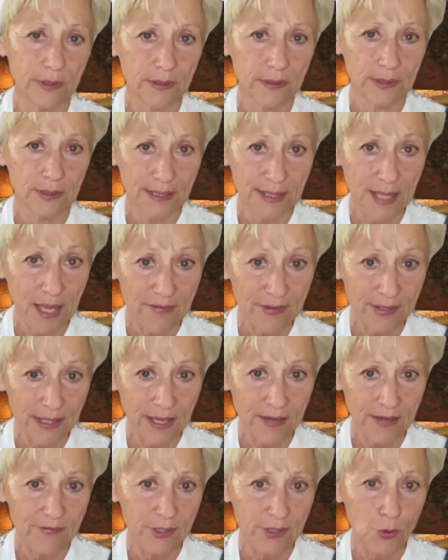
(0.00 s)
Nadav and
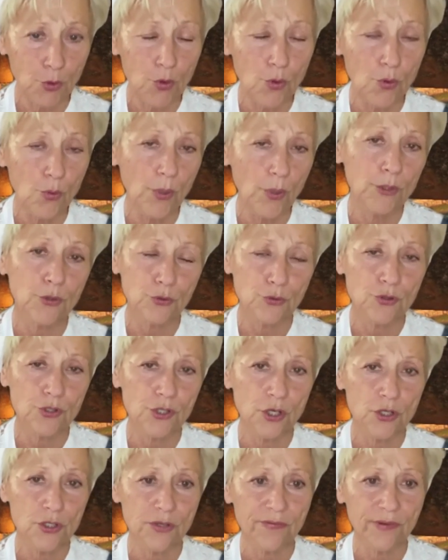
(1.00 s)
Avihu, were the two
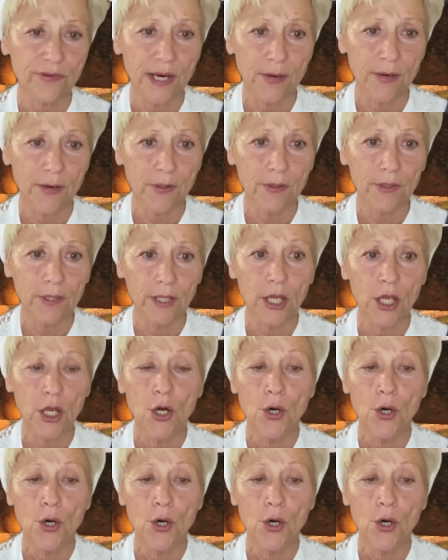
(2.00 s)
sons of Aaron,